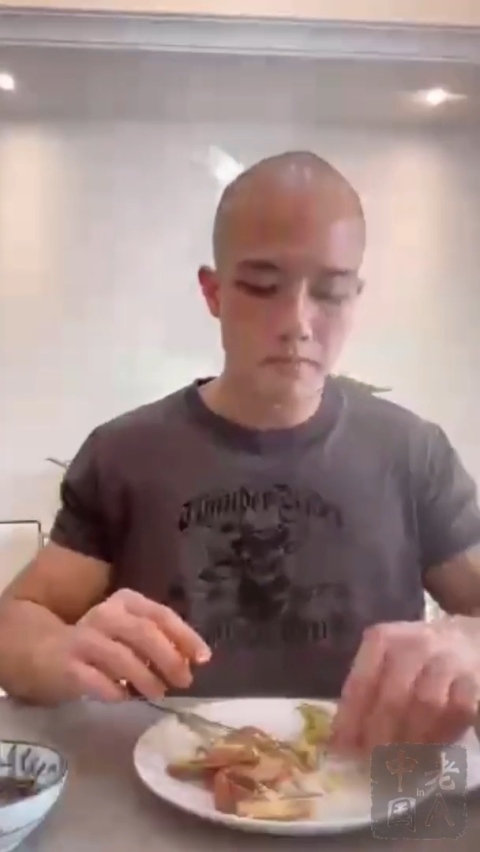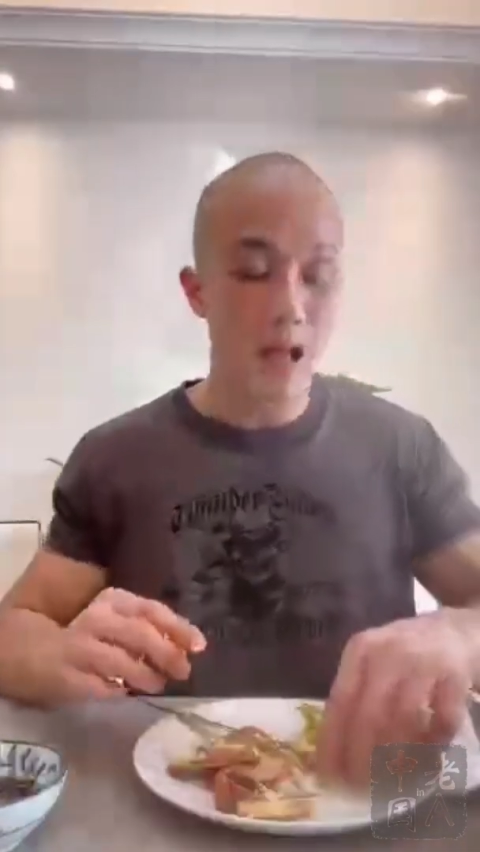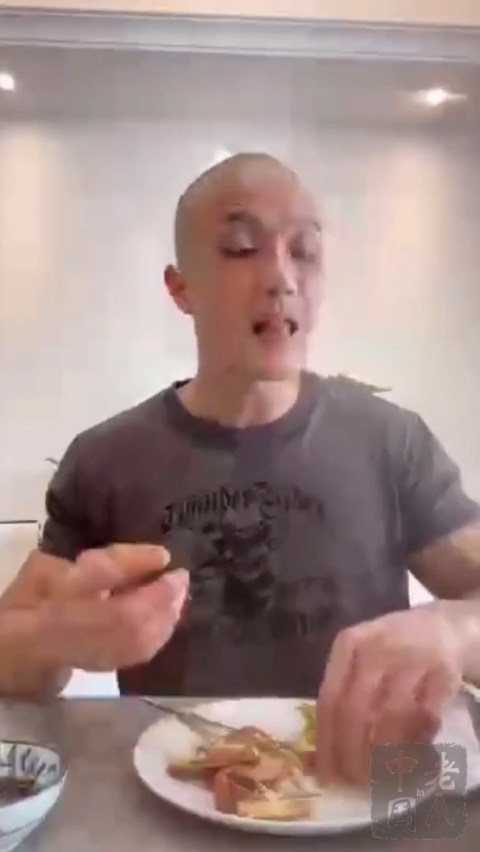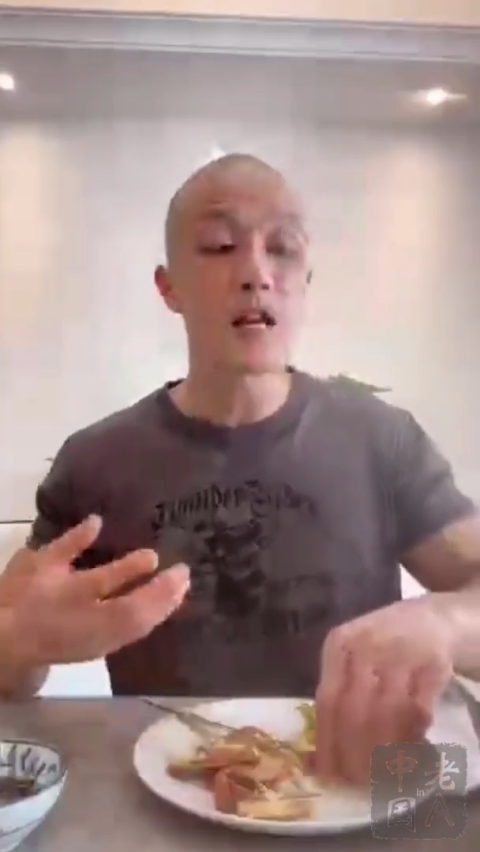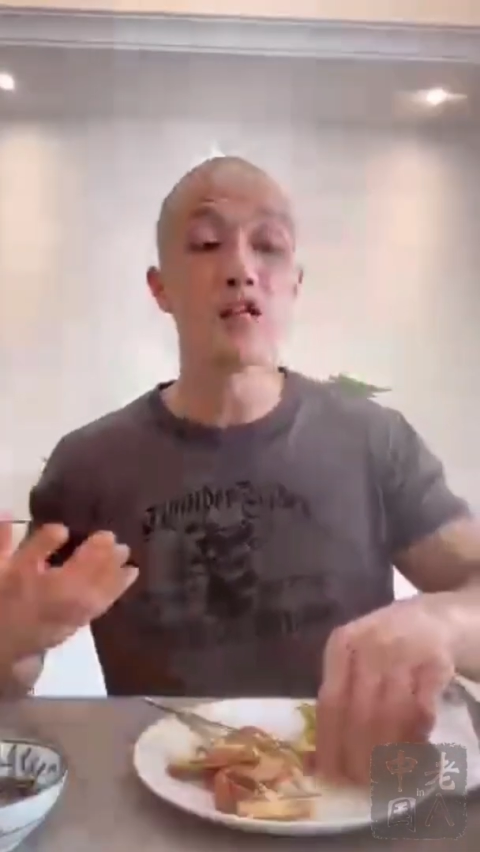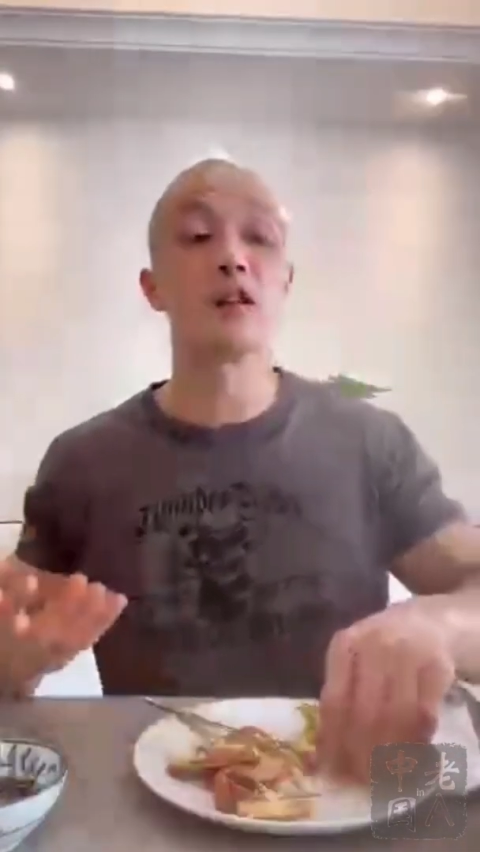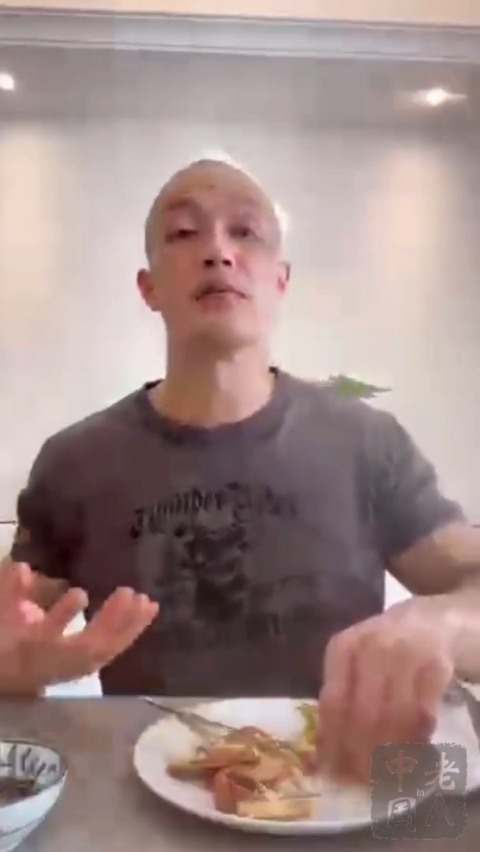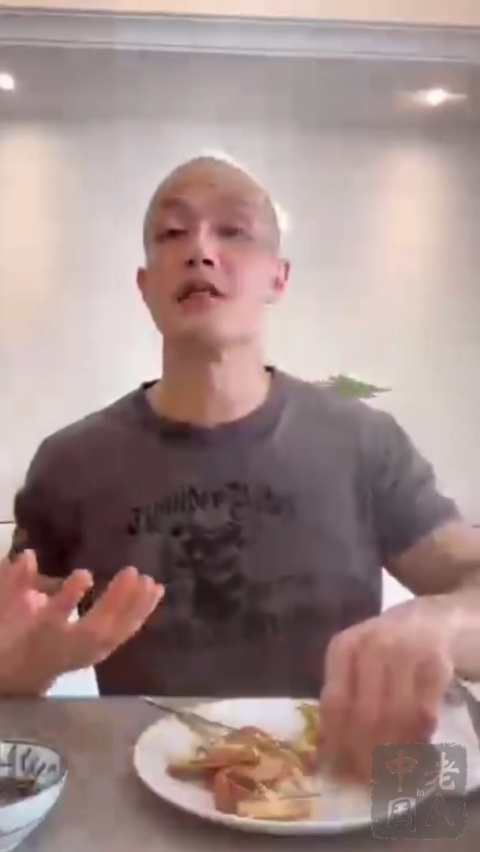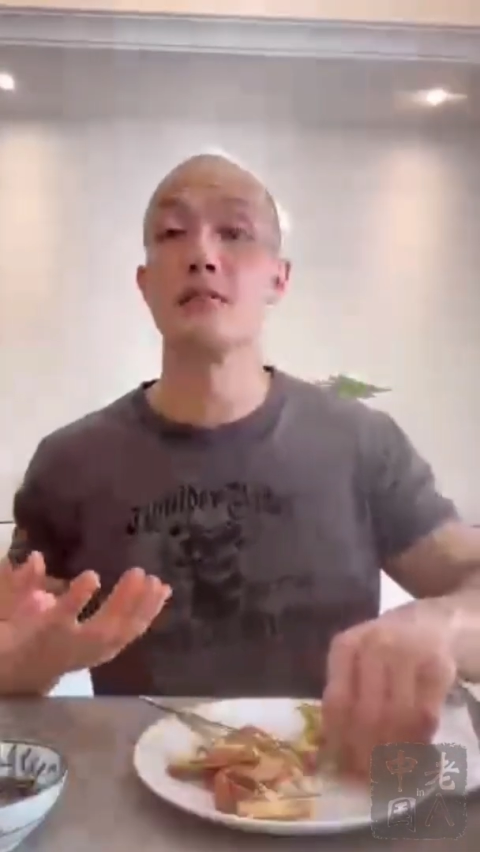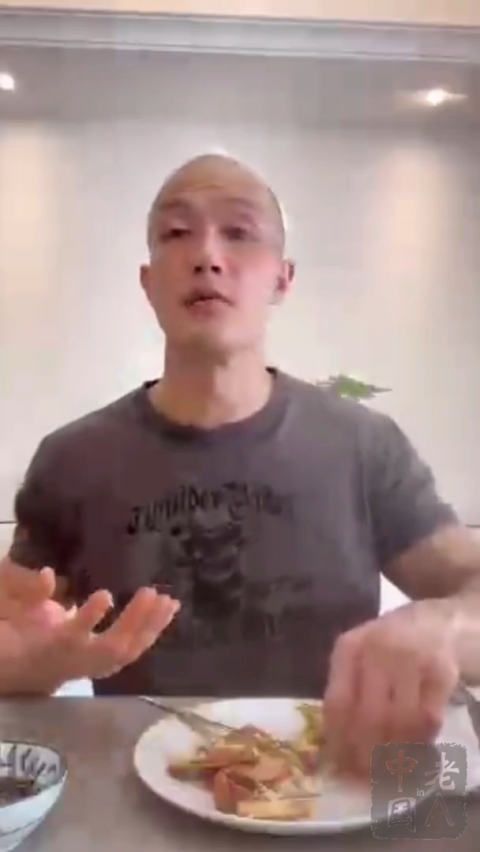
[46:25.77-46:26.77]
I like to keep it
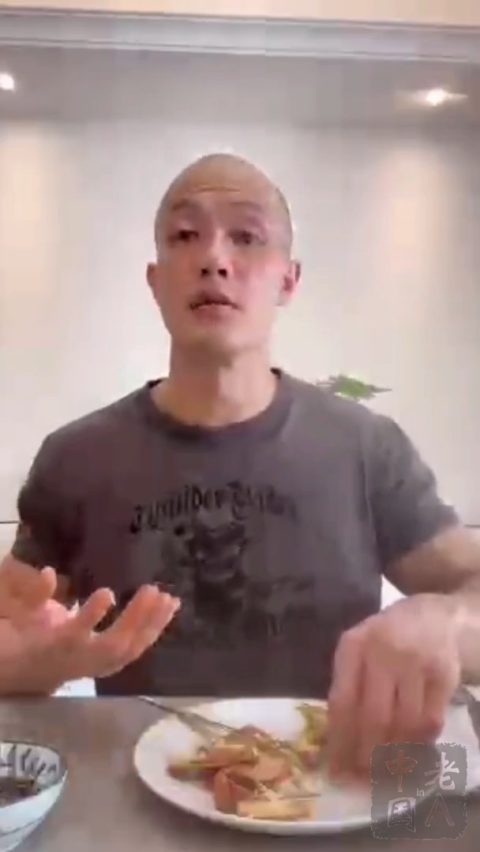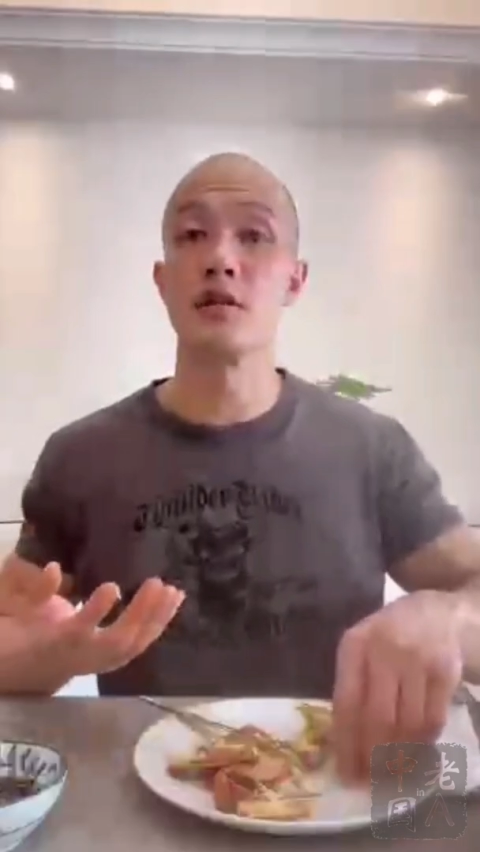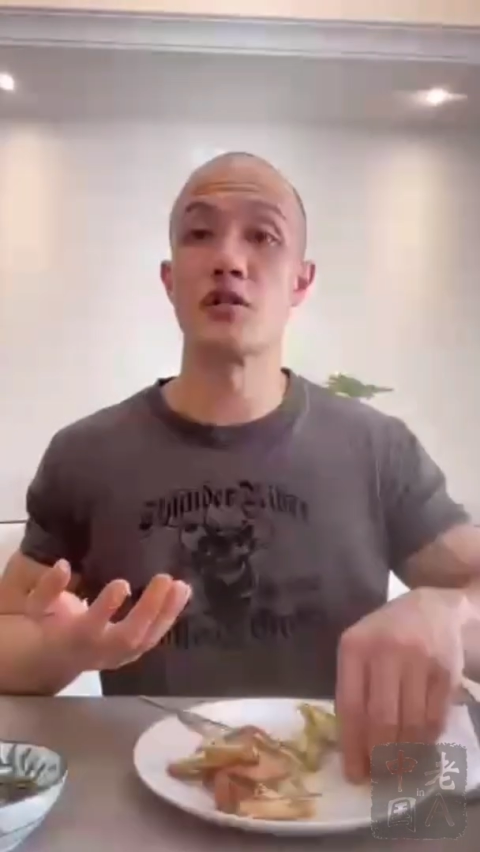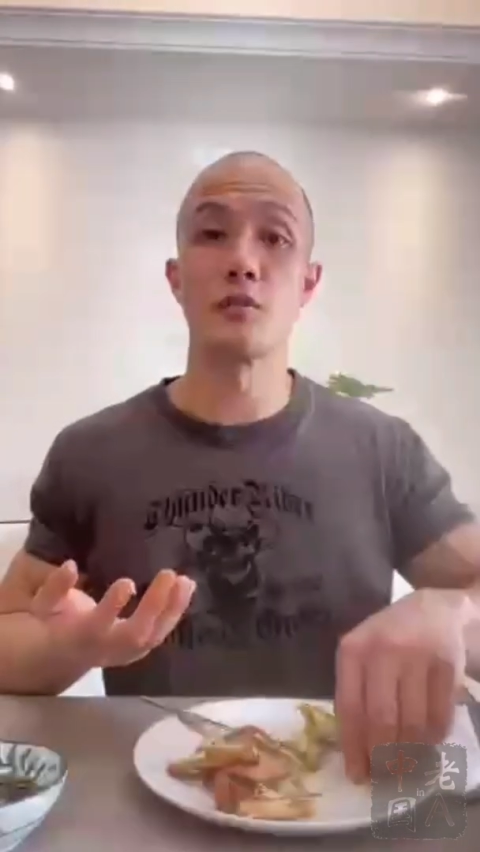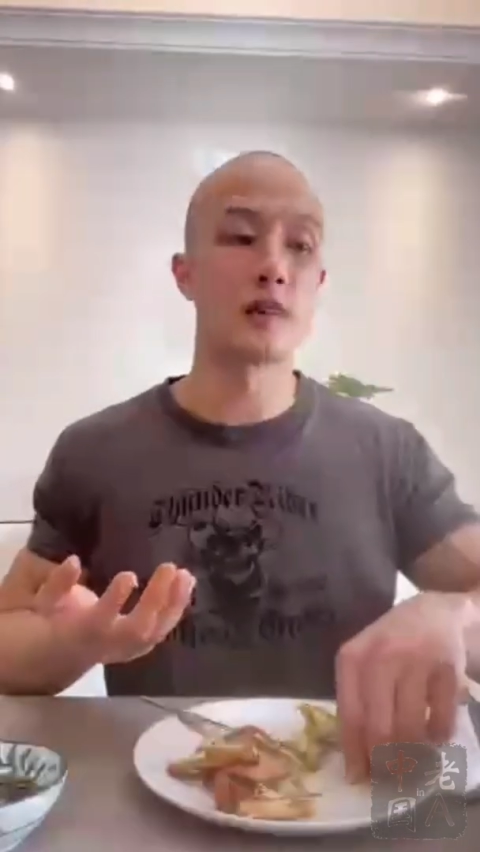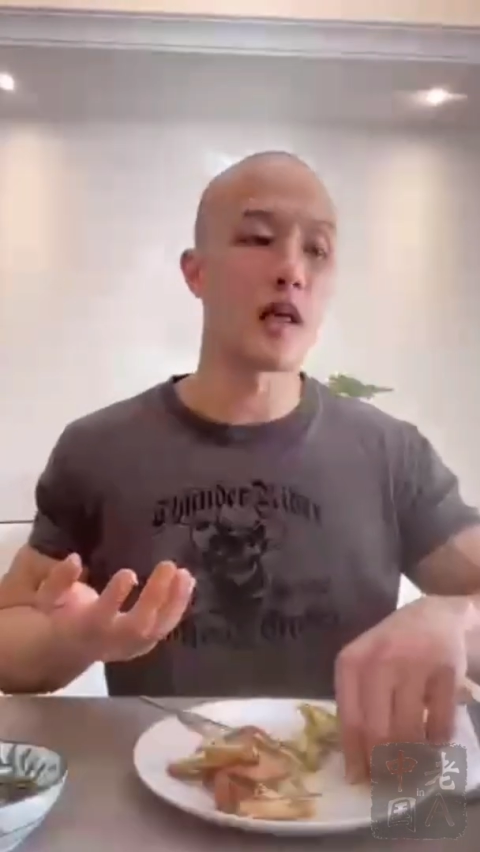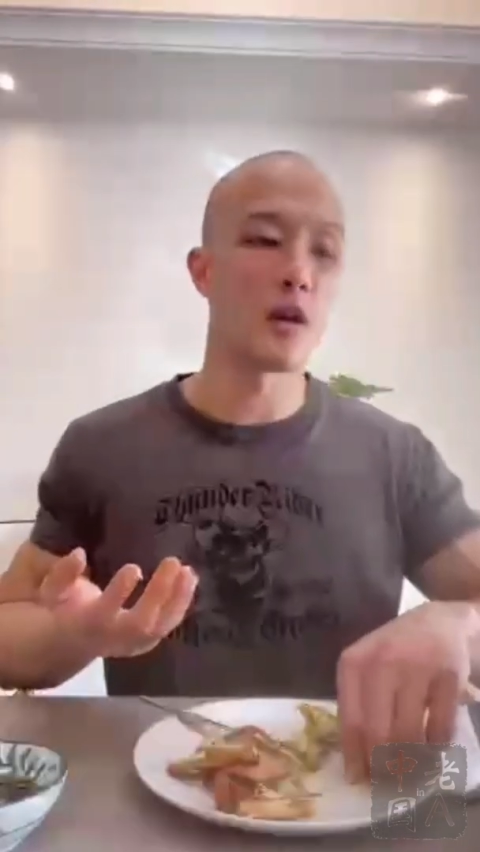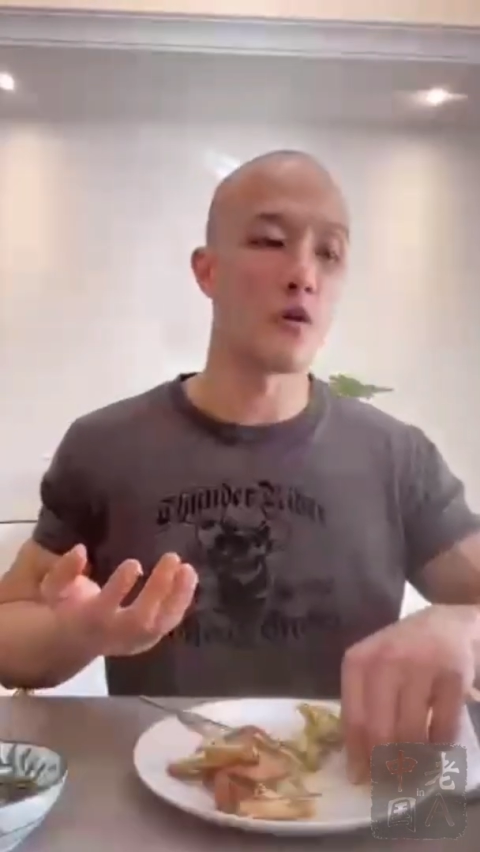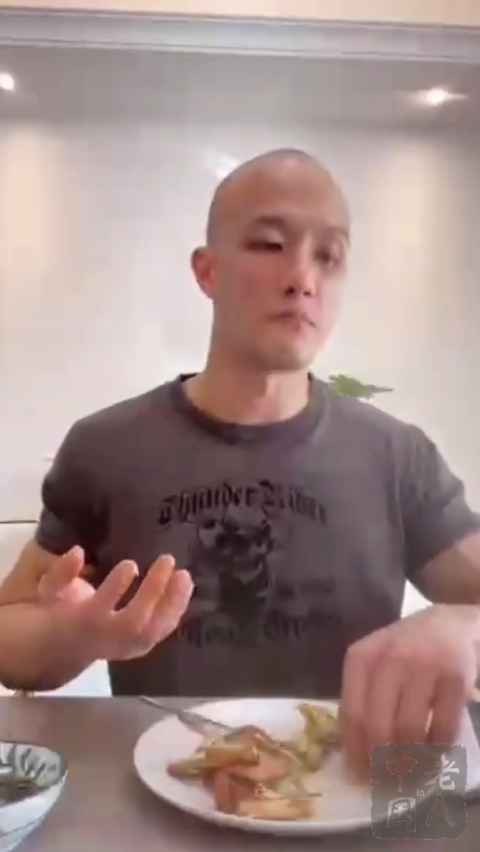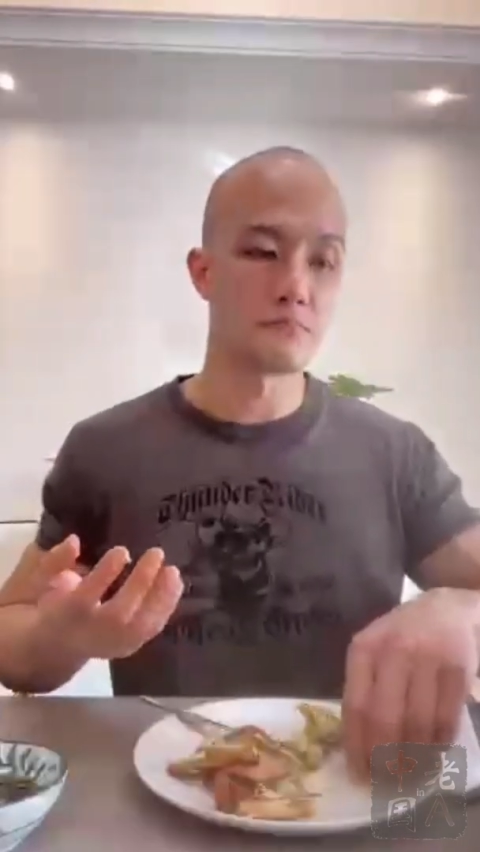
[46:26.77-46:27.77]
simple and stupid at
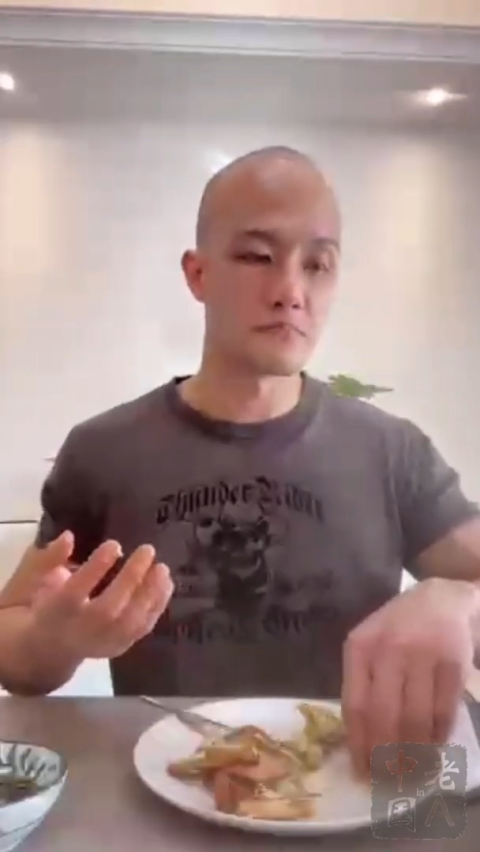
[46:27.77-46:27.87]
home.